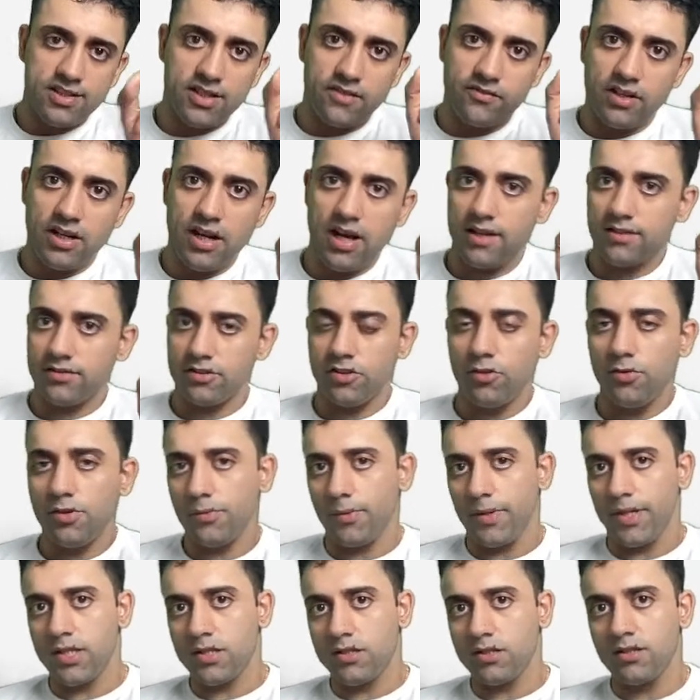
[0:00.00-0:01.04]
someone asks you a
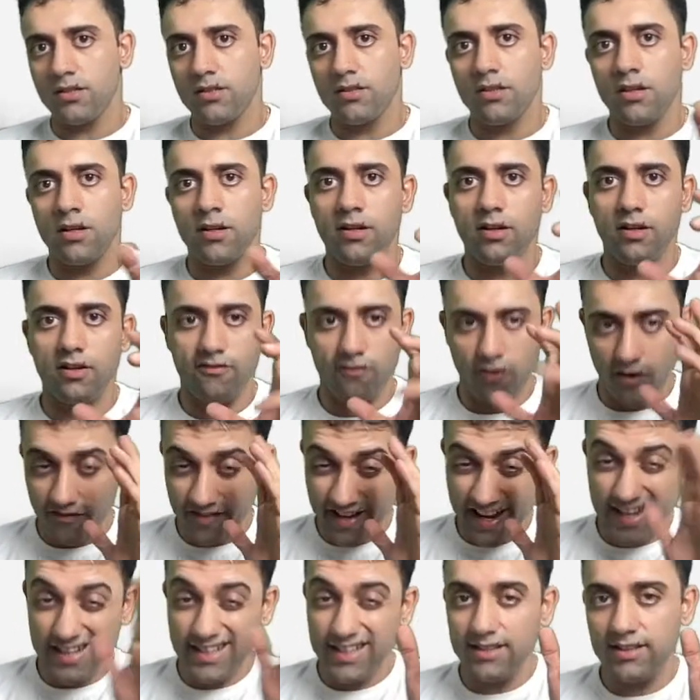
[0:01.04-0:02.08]
question for
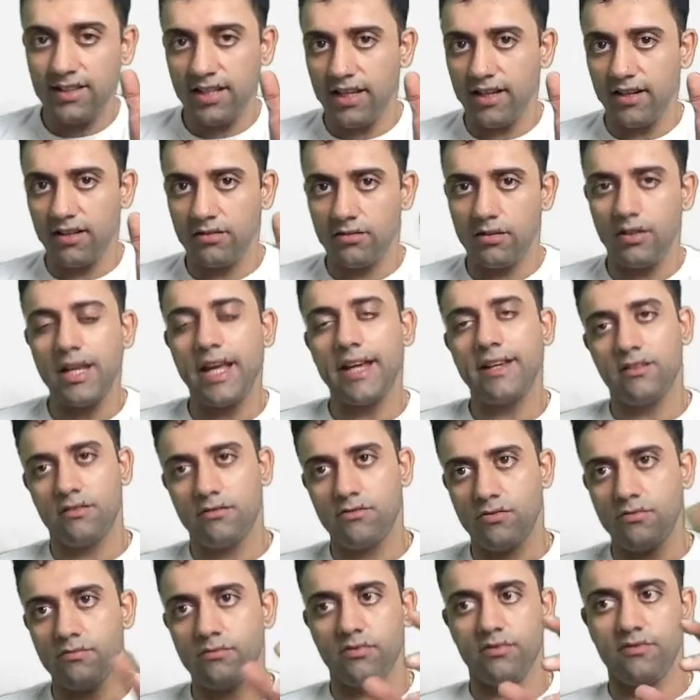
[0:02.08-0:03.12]
anything, like
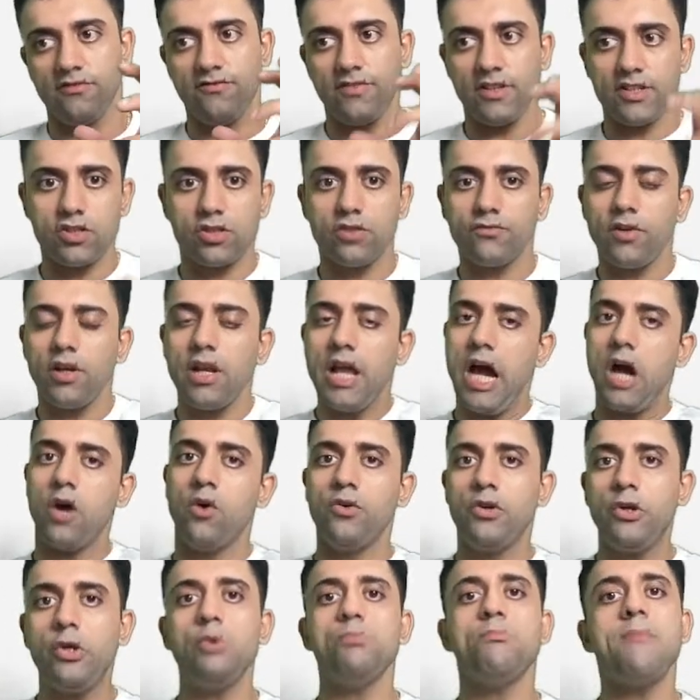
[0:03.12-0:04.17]
first of all,
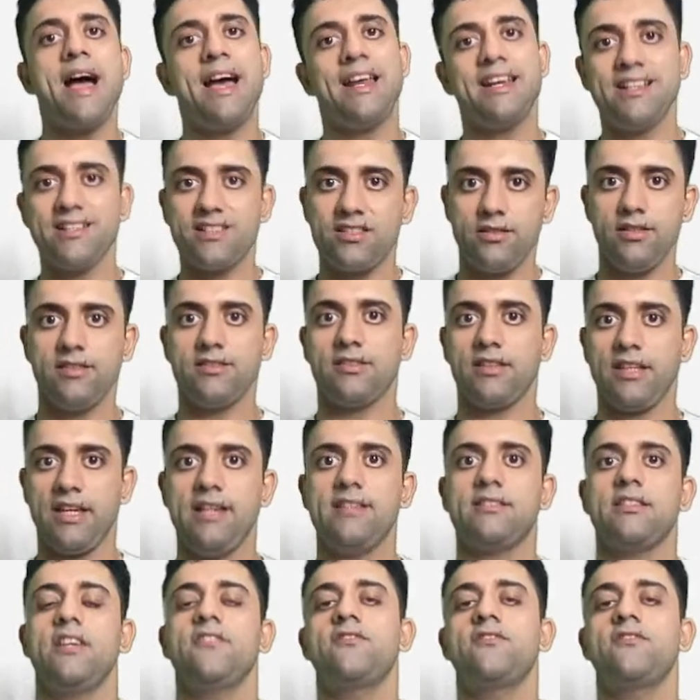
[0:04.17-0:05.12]
how do you manage this case?